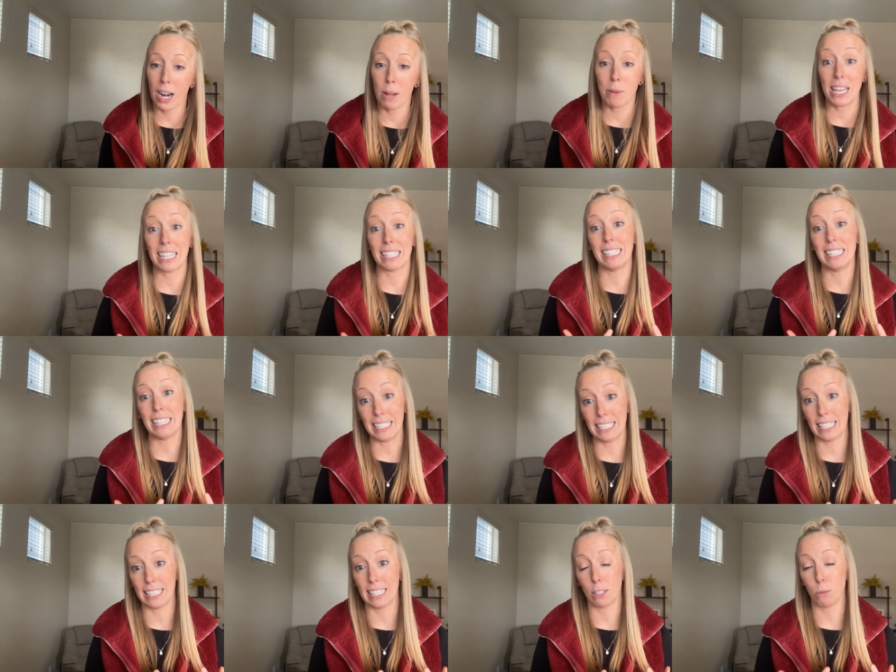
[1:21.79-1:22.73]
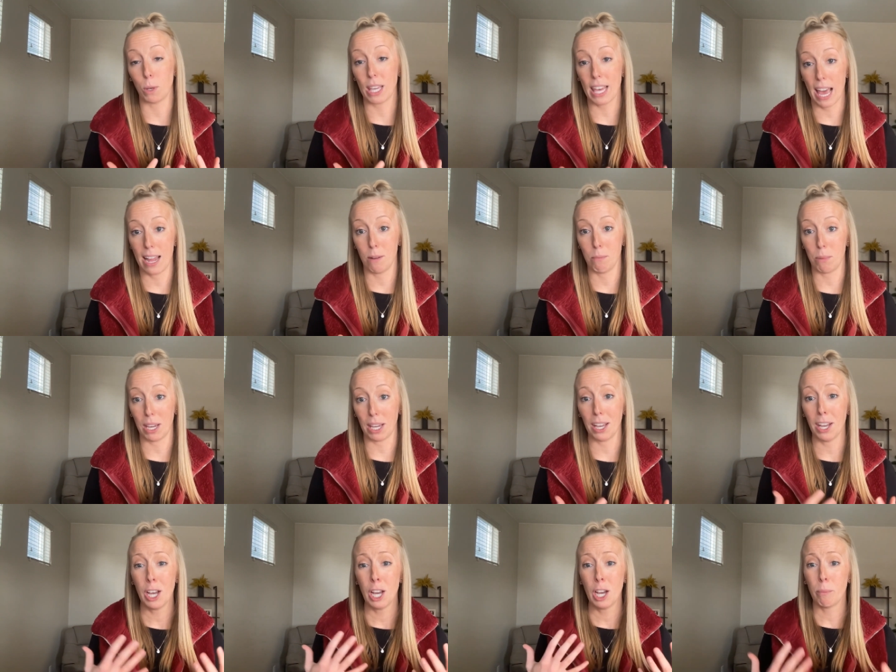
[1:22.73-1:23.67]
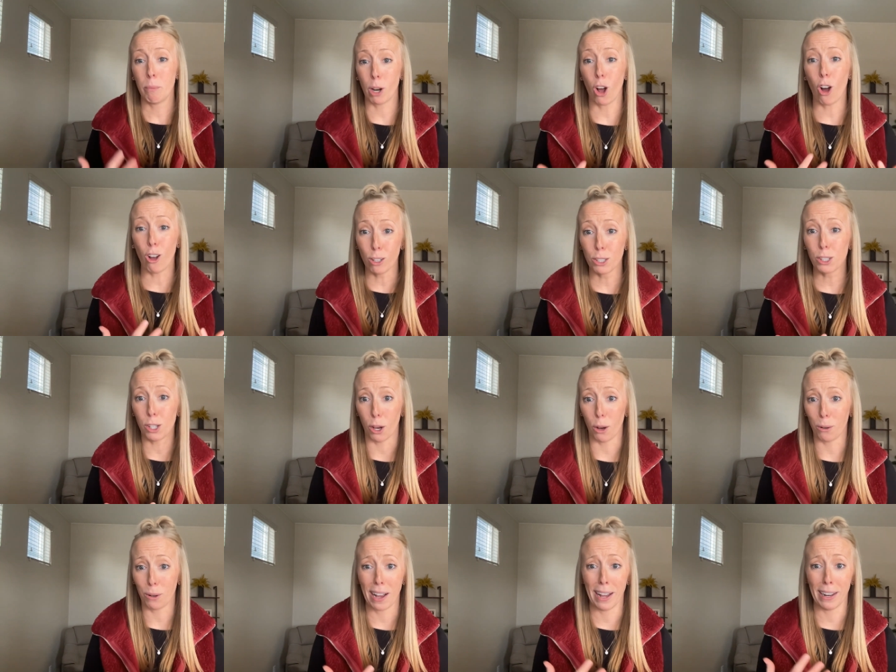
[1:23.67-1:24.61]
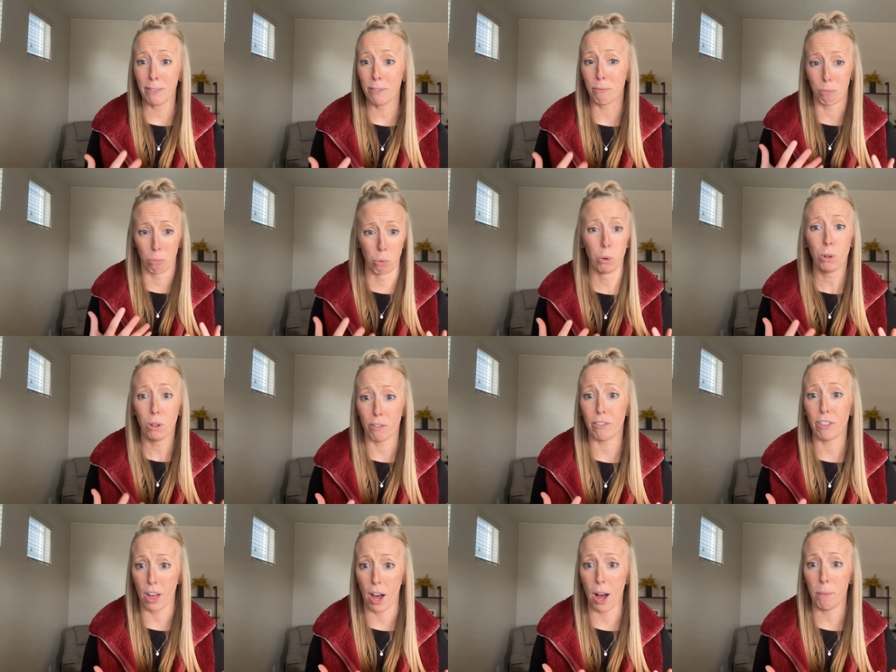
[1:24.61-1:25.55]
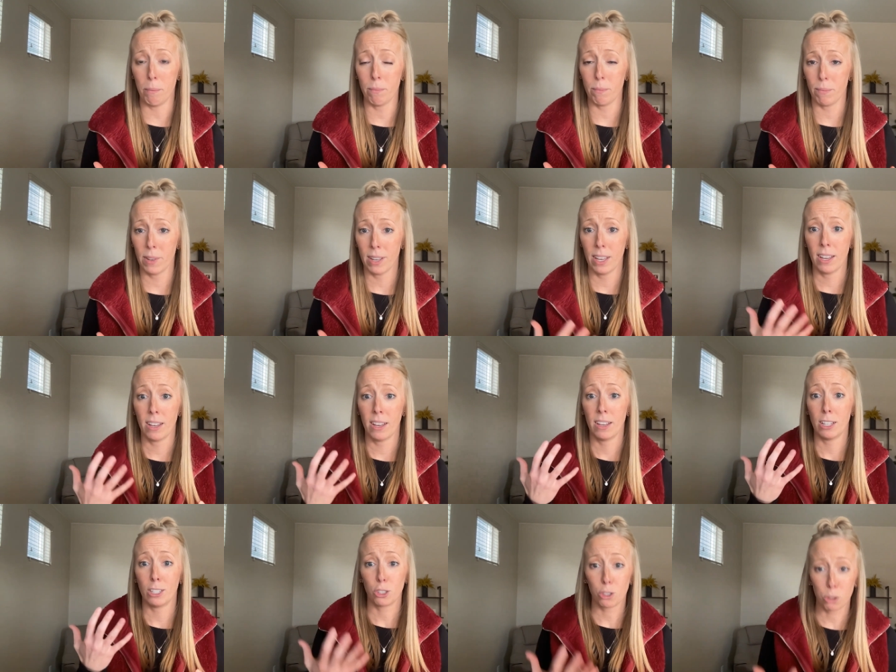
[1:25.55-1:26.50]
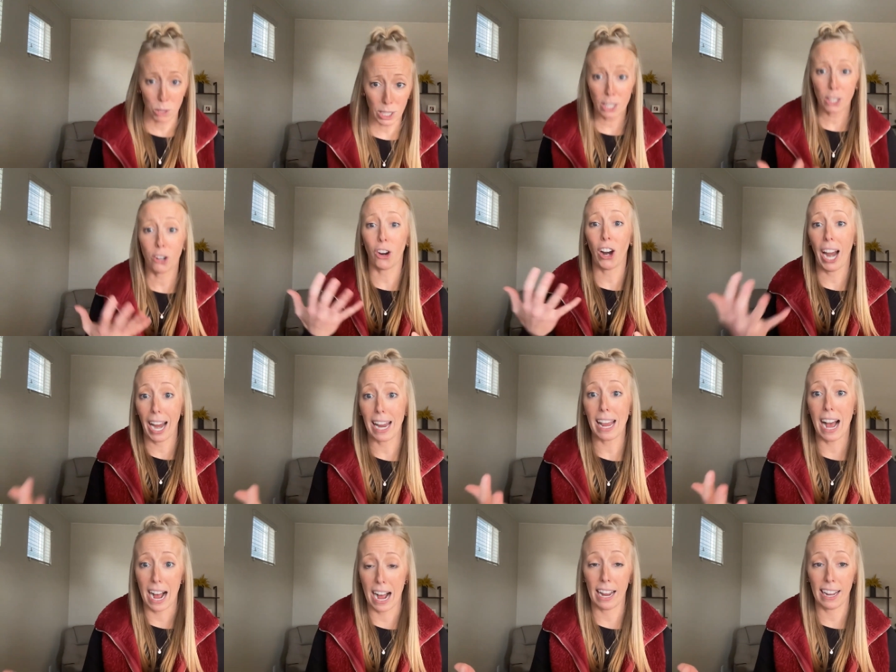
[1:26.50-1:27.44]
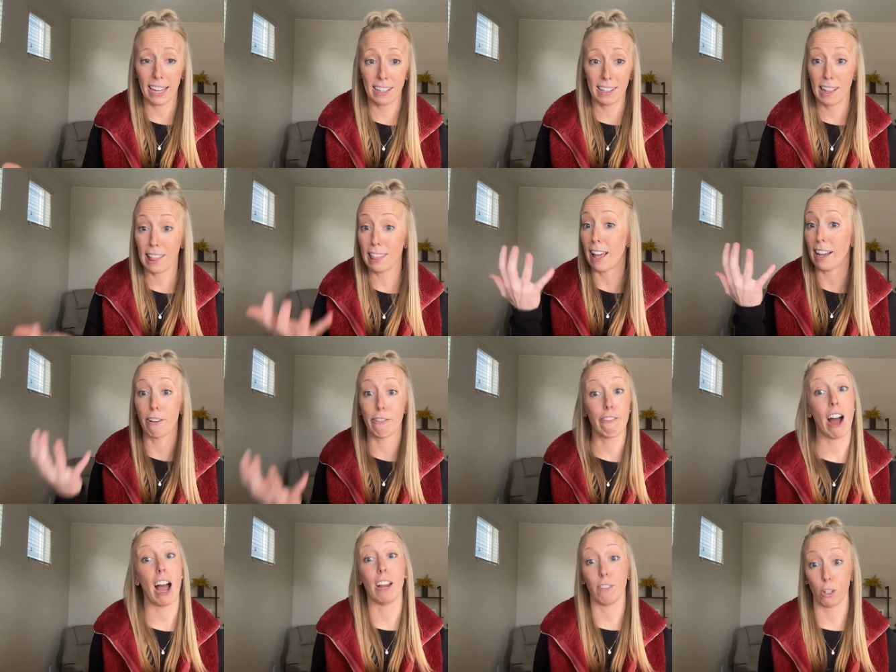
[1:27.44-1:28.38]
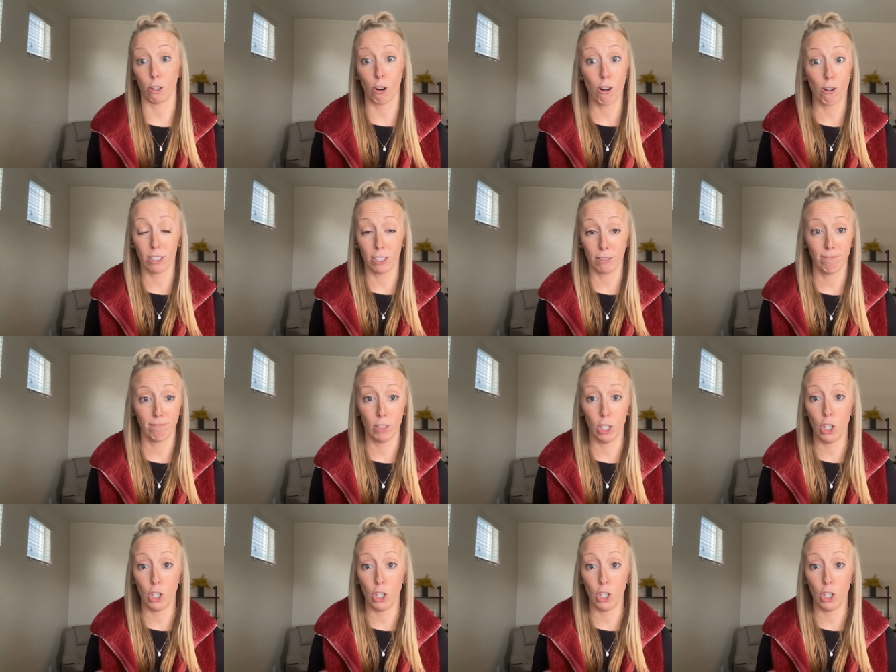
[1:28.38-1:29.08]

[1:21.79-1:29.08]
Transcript: we want to be as detailed as we can be, but also, kind of rule of thumb, treat your AI like a five year old.